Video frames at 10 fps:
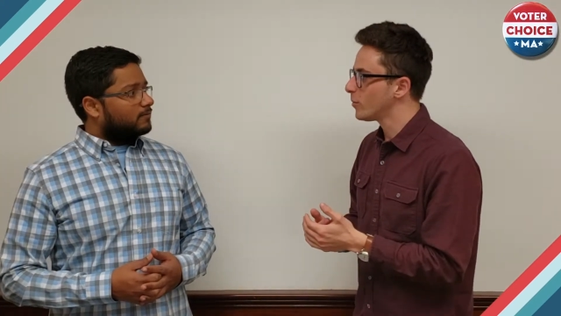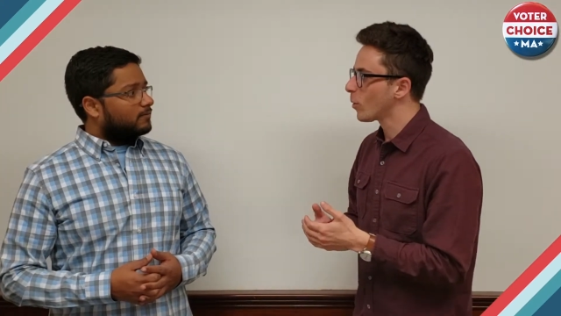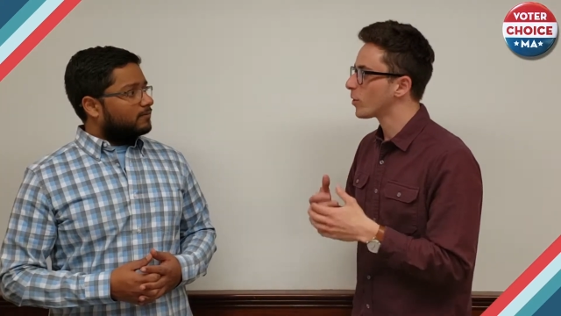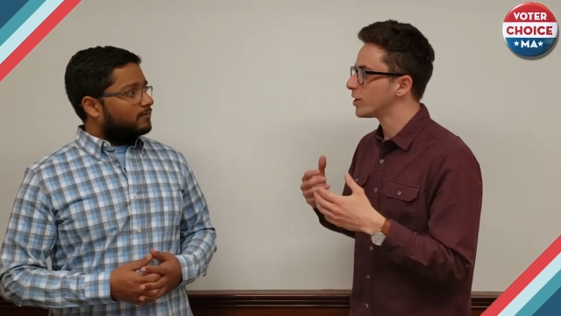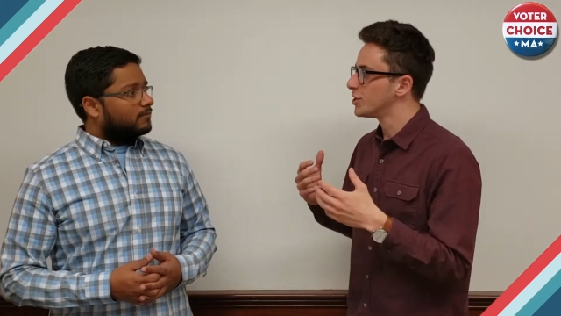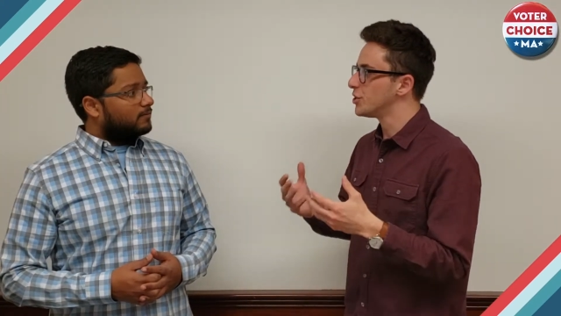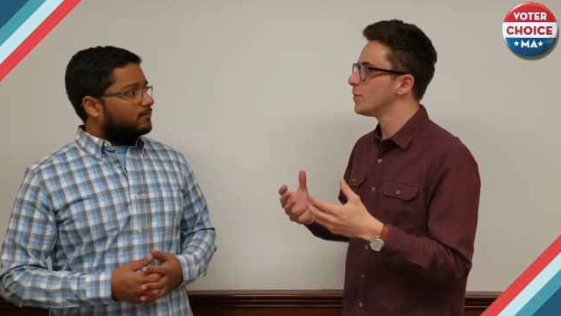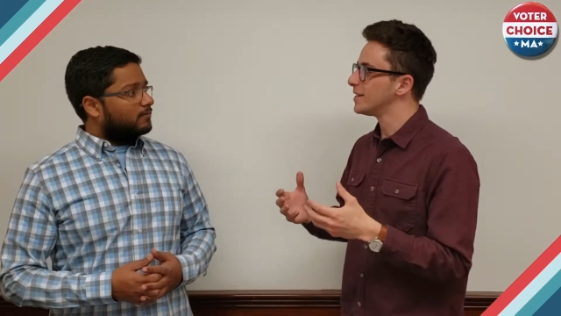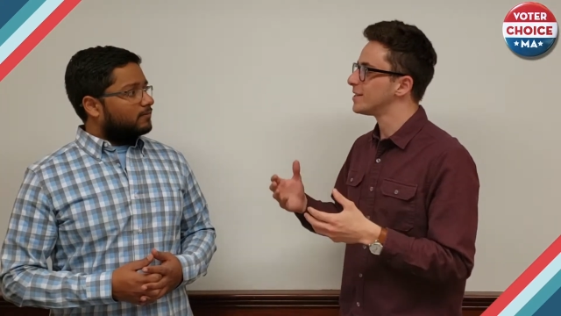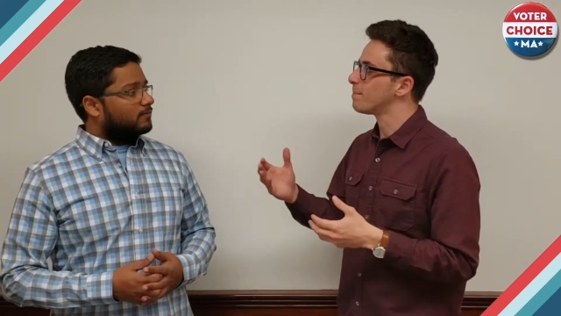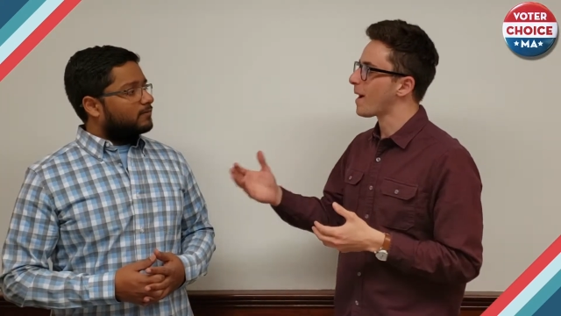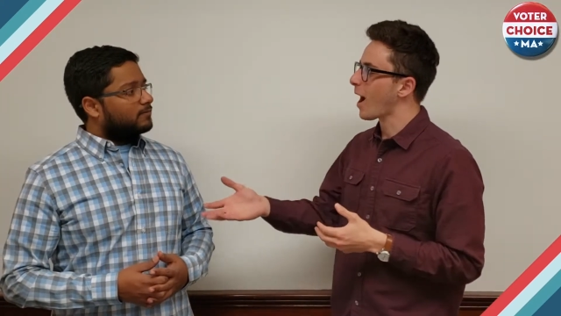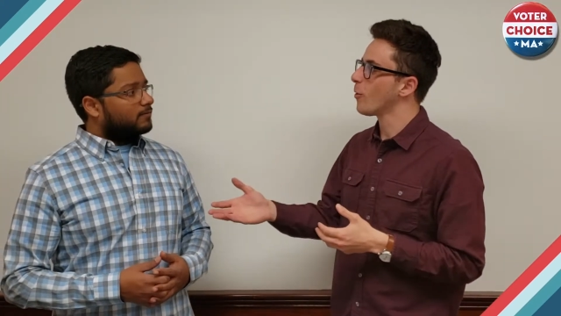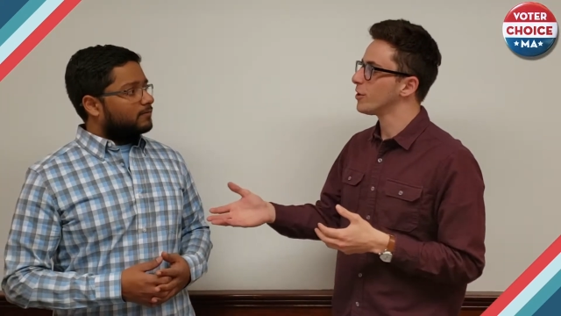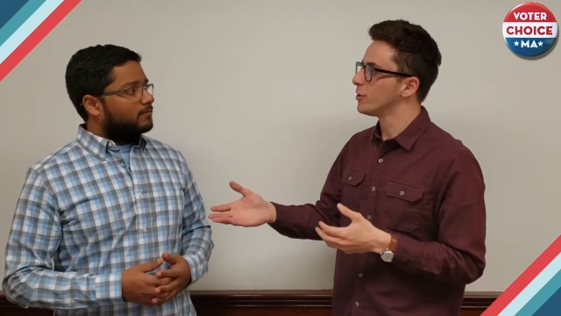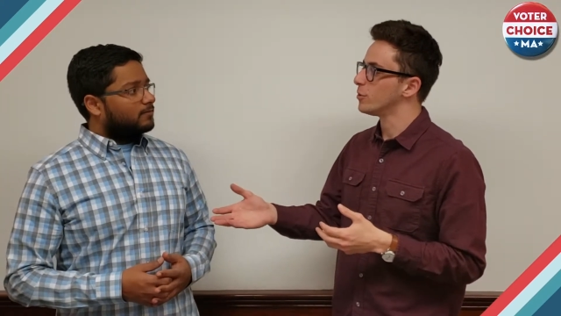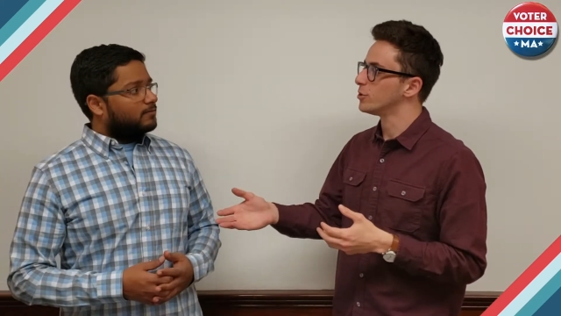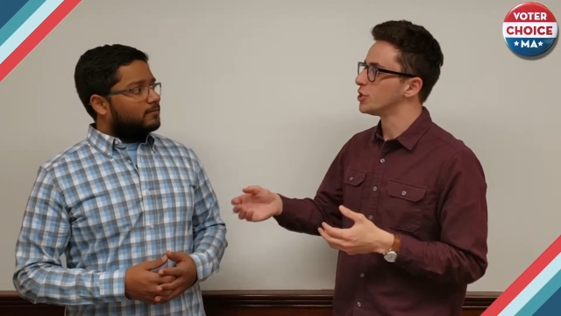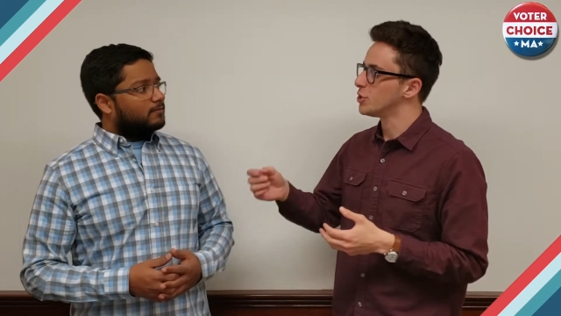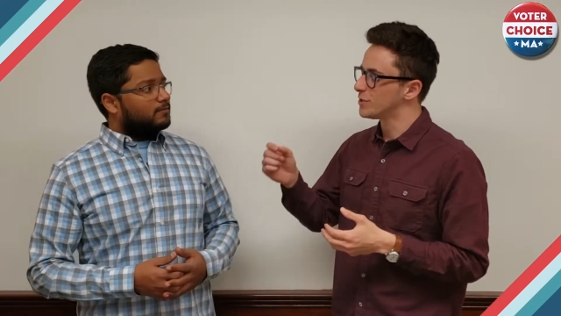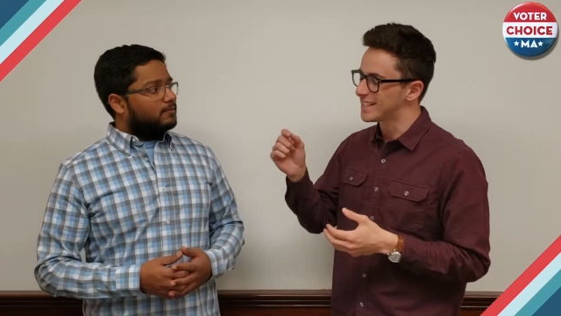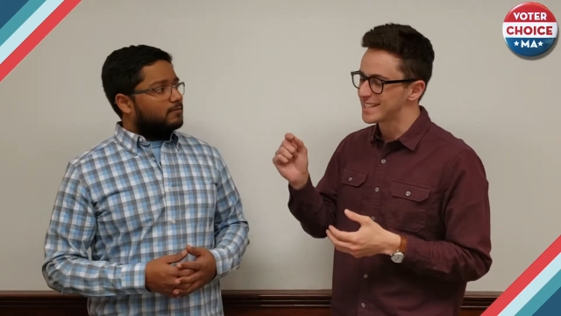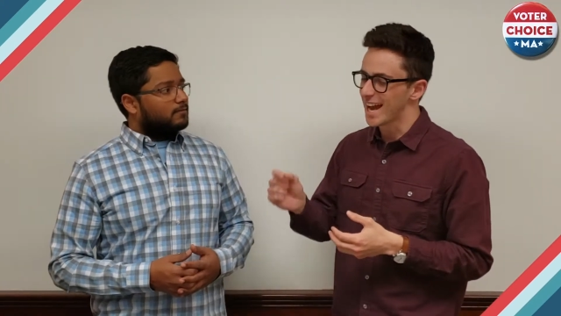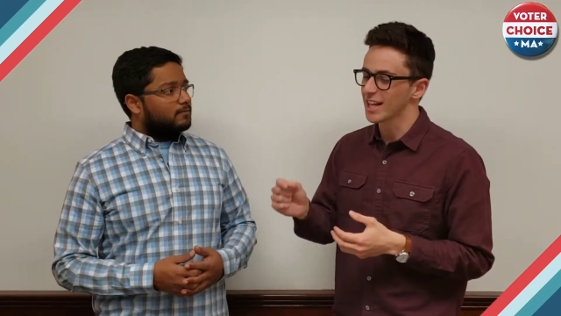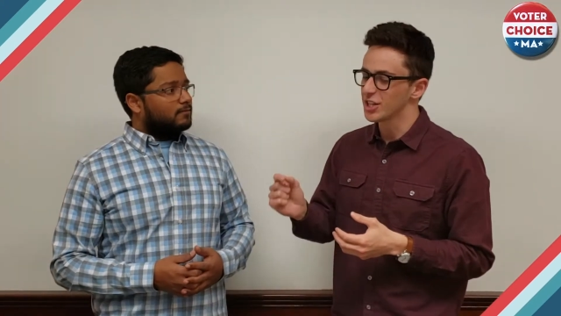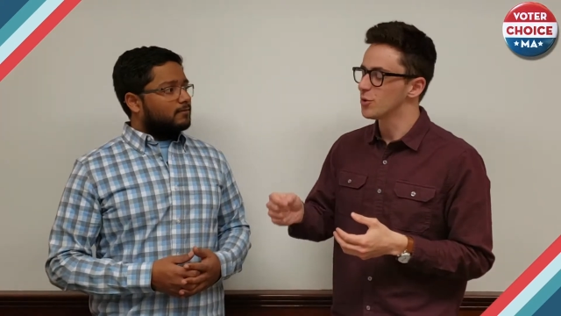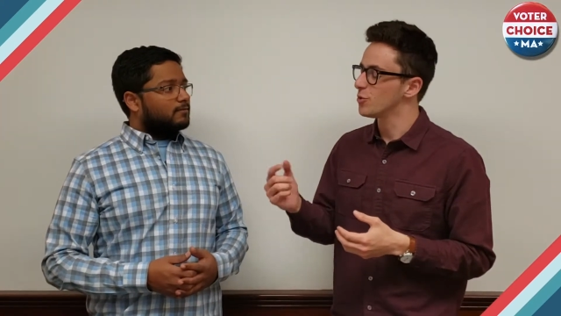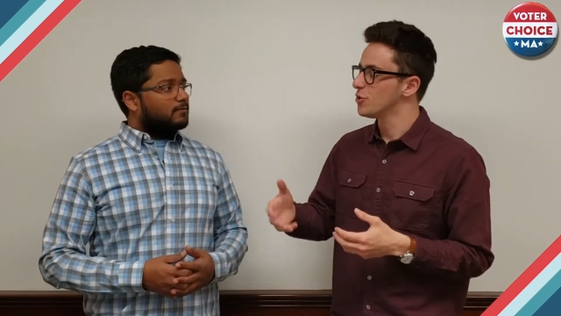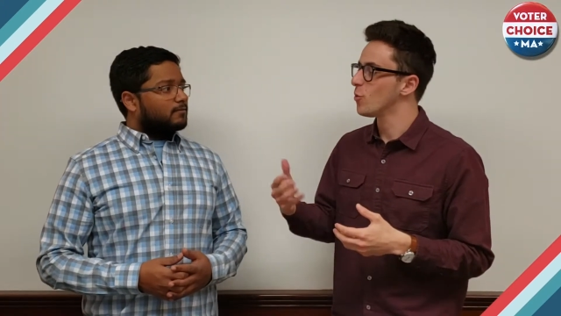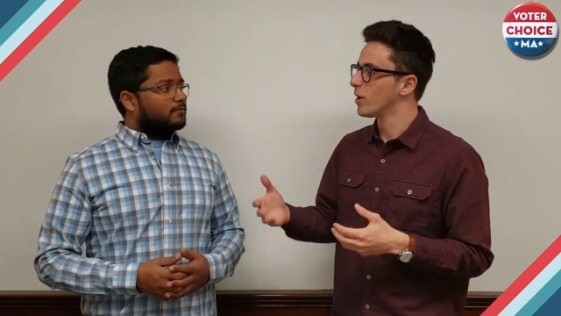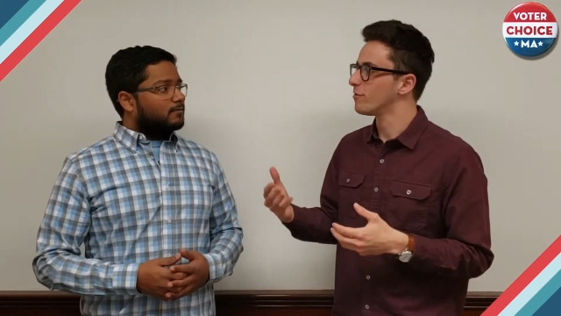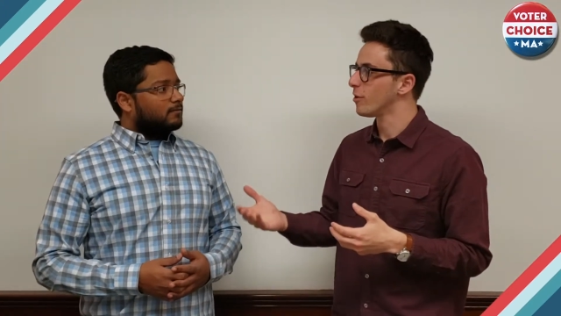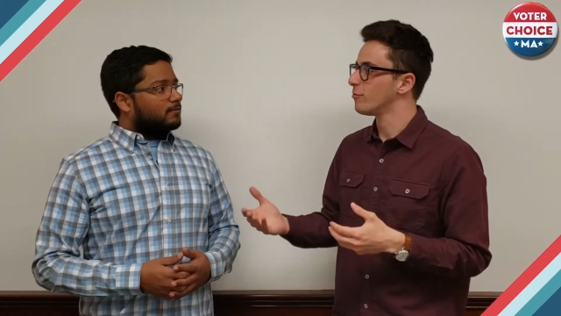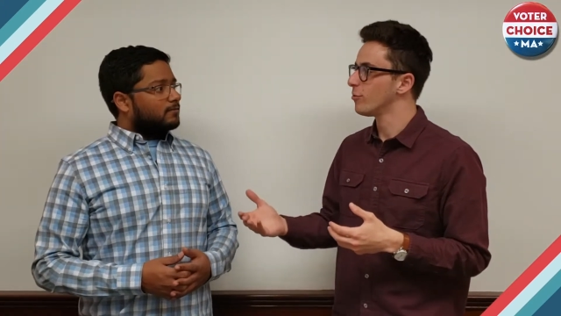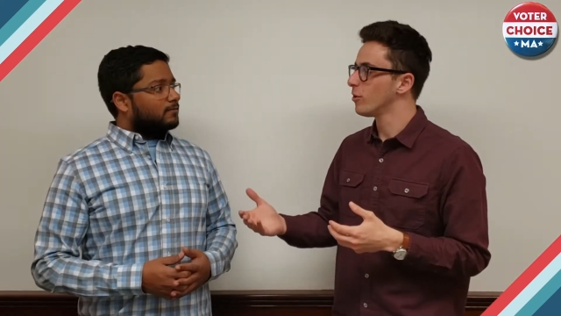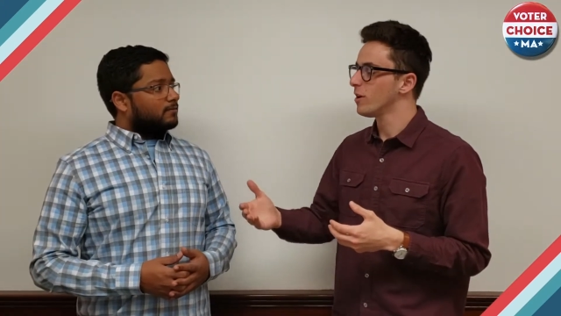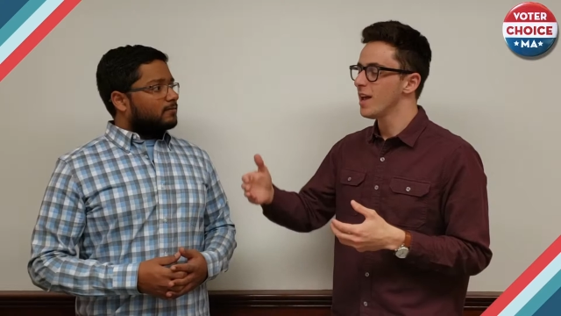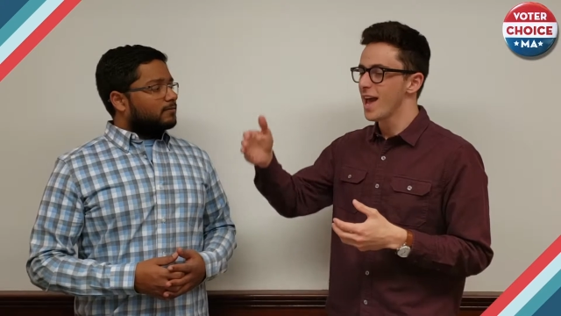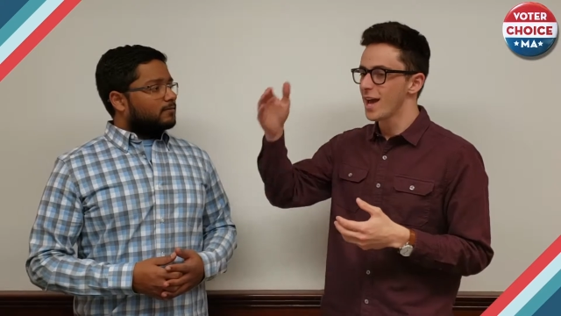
Speaker 1: what we're going to do is empower you to choose exactly who you want to vote for